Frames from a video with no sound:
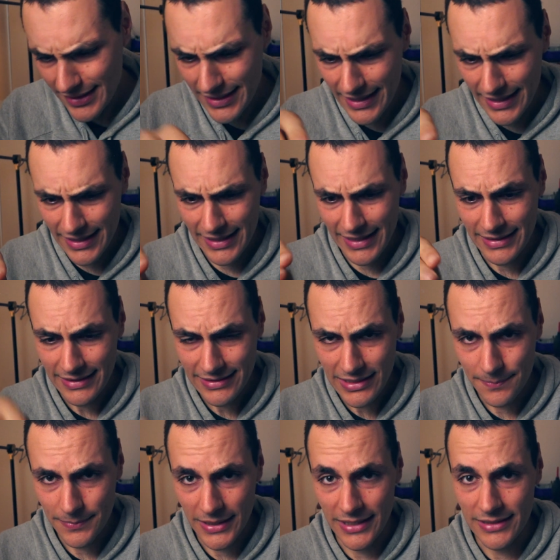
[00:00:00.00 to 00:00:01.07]
And this
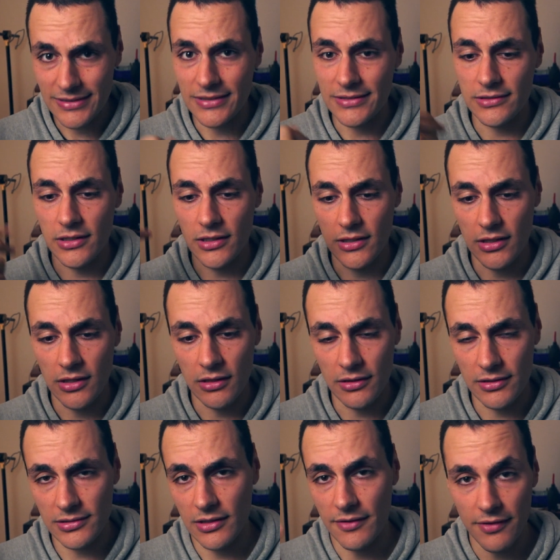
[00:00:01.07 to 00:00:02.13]
update has got a lot
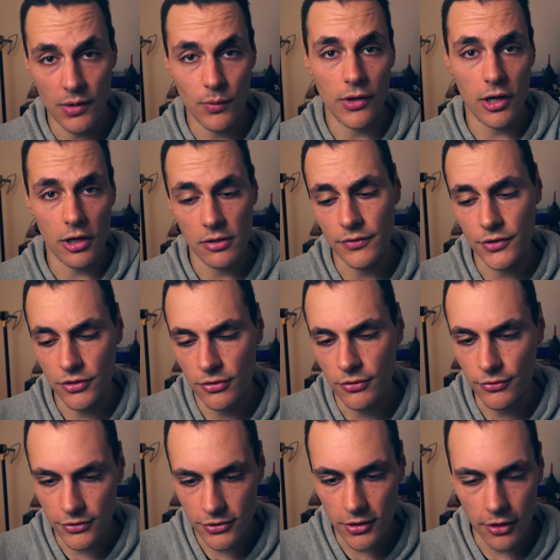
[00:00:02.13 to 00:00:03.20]
of stuff that I want to go over
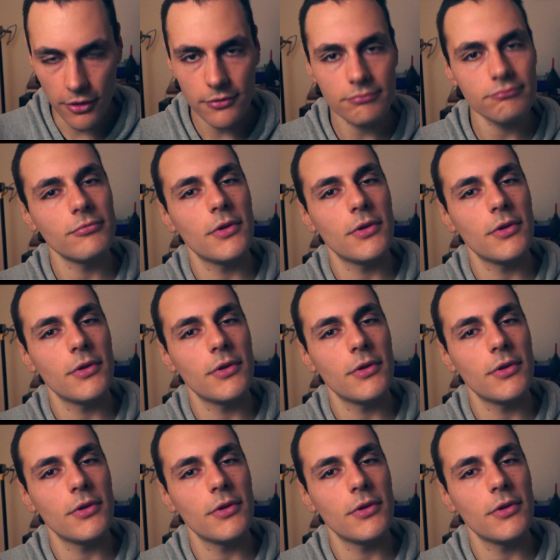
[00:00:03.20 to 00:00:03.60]
too. So